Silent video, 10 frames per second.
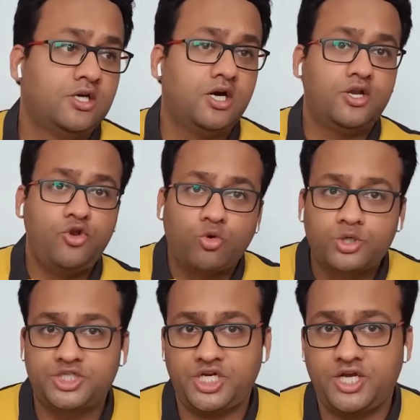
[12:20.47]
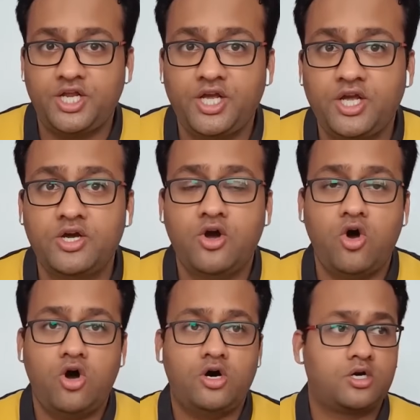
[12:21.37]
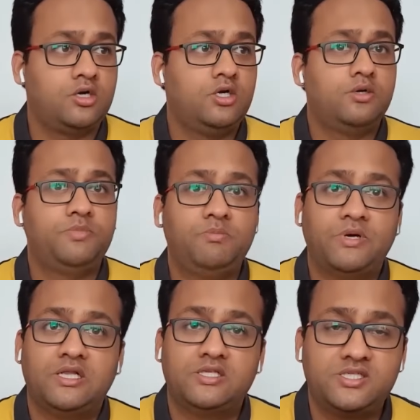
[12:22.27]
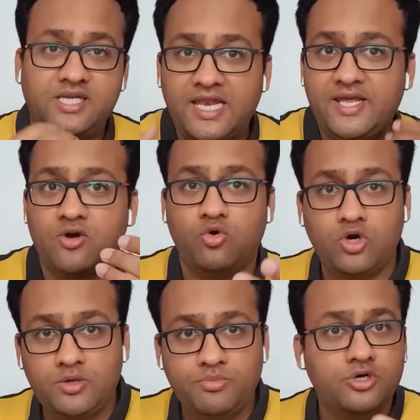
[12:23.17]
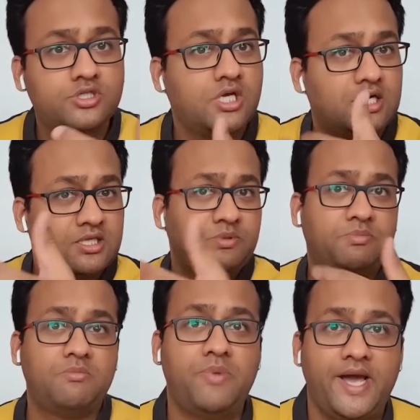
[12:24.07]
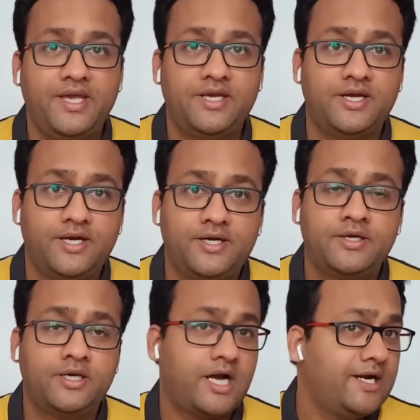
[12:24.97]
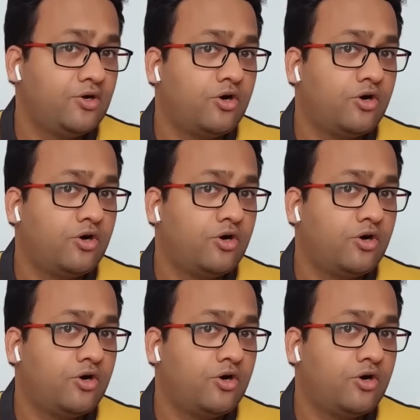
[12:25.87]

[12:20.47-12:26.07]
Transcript: note sharing or people selling old books, other people buying it, right?